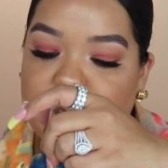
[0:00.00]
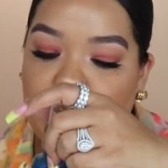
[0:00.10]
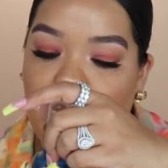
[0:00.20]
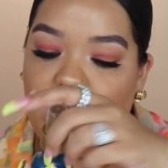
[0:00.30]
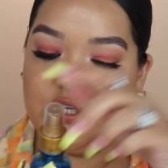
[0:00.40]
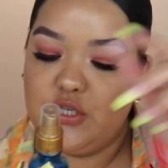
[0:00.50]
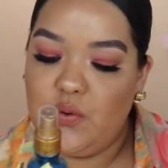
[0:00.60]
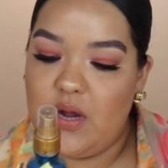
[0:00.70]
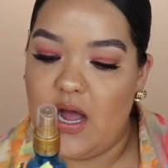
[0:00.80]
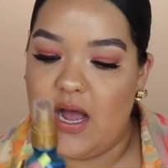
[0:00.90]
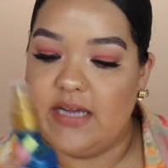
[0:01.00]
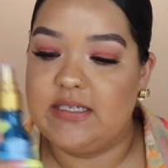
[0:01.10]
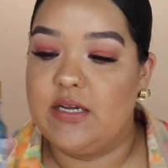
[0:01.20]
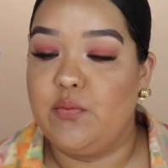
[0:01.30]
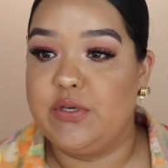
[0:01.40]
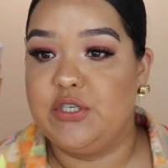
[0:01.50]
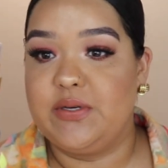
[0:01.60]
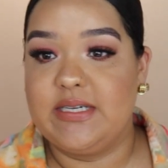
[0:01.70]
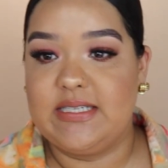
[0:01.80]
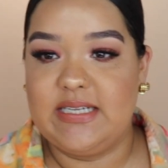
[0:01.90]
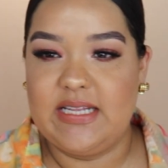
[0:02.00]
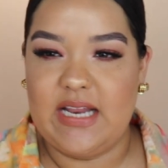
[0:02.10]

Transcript: So I also got, which you can see